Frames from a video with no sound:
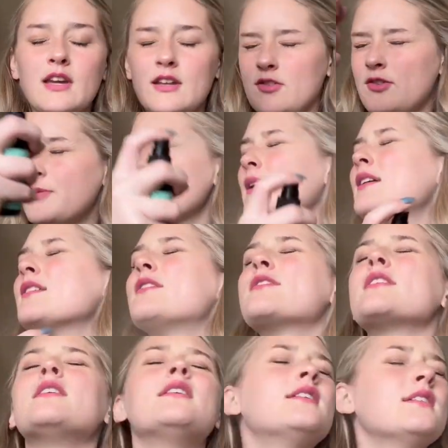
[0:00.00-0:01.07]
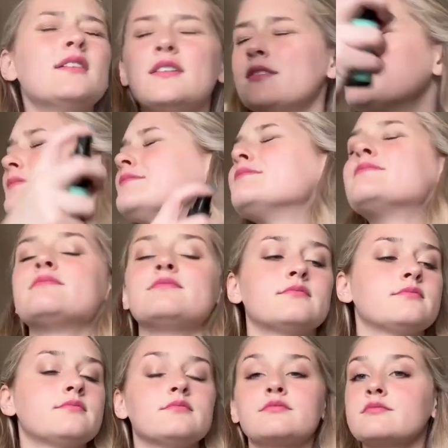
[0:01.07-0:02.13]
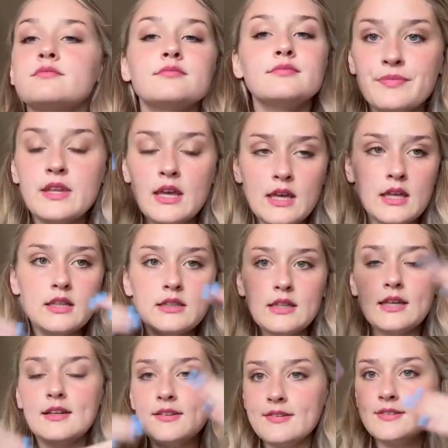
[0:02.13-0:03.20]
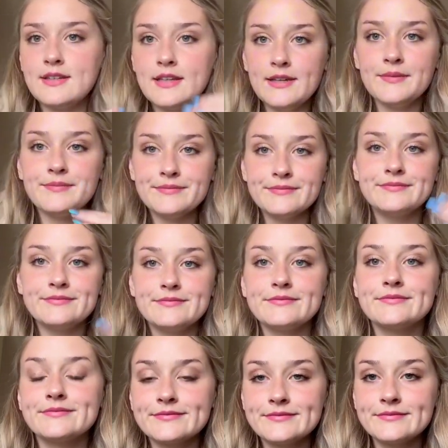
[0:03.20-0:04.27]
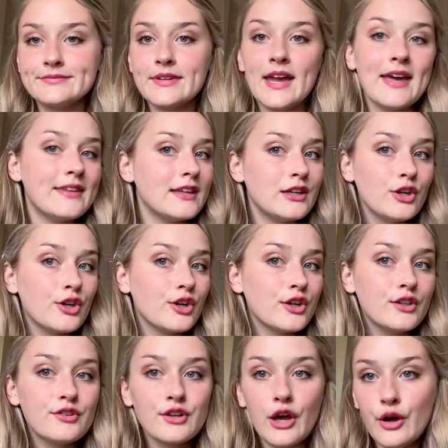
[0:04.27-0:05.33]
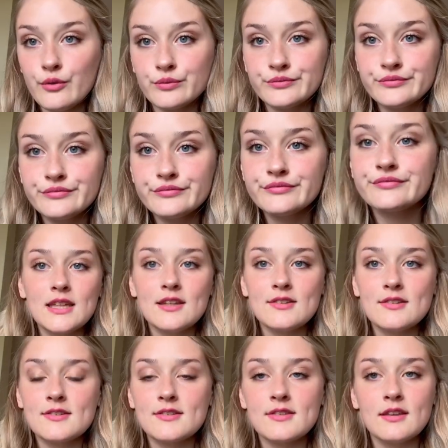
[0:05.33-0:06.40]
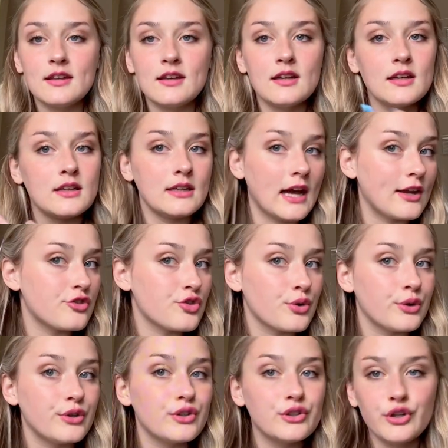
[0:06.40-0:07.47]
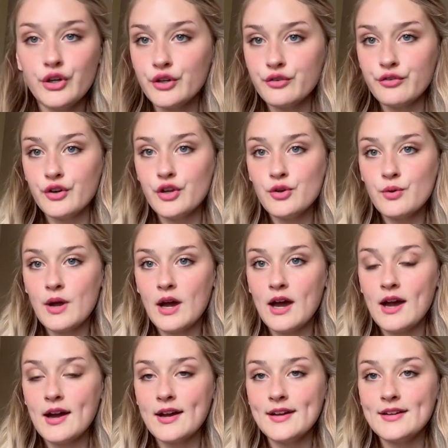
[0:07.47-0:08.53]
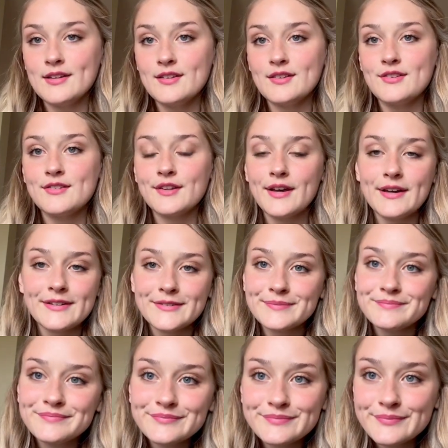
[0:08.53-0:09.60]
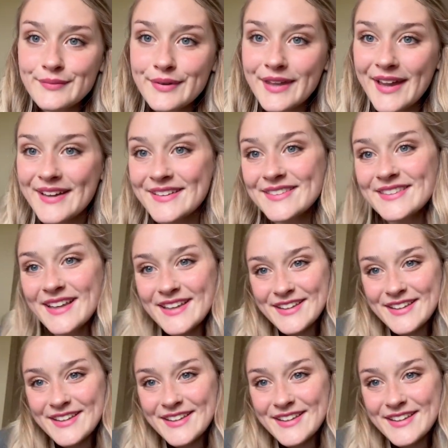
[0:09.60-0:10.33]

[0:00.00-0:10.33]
just spray this on, let it sit, and then you're good to go. This is the natural look for you guys. But yeah, thank